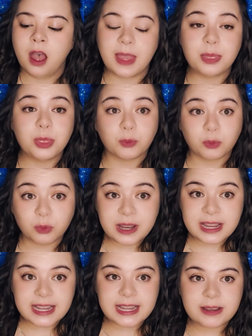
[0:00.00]
And
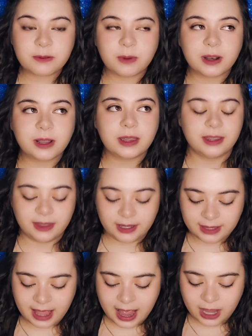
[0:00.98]
3, one of the
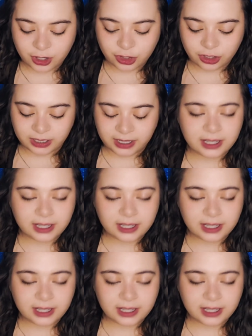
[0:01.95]
things that actually